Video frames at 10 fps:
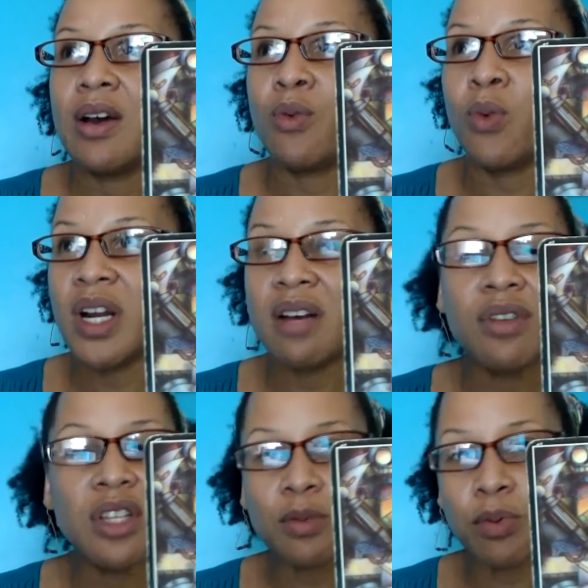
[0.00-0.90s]

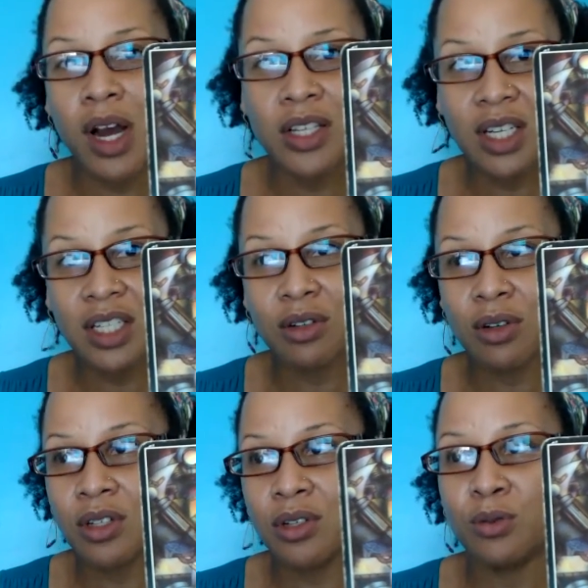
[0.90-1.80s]
whatever this project
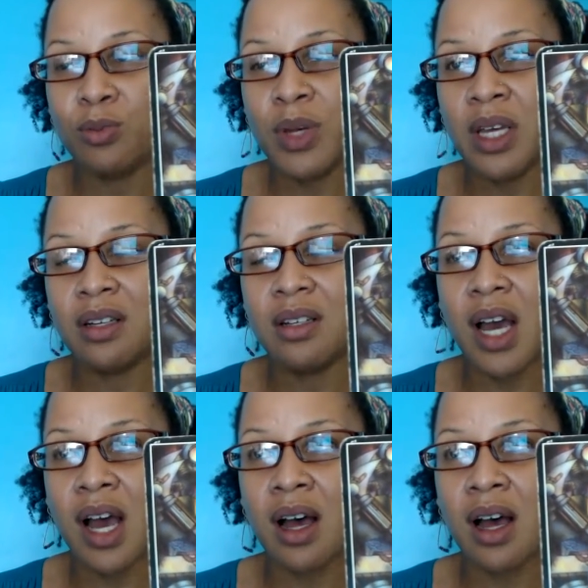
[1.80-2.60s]
you've been